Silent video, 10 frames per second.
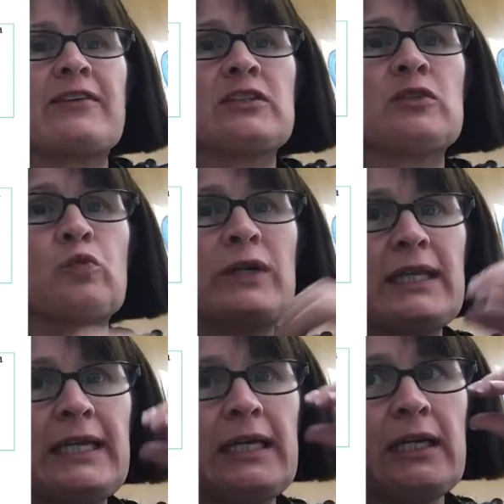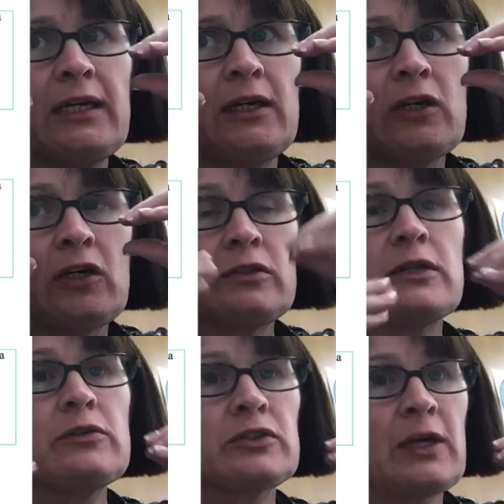It's a really
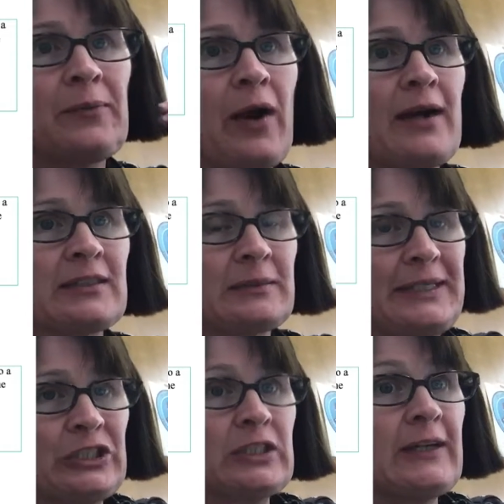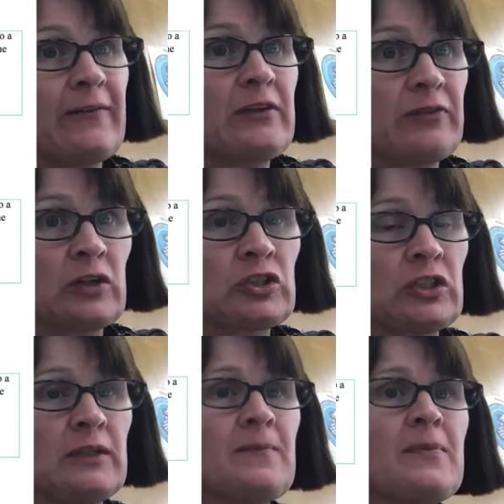close approximation of the
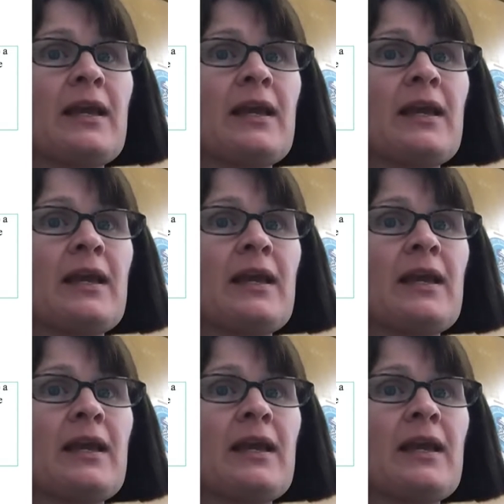function,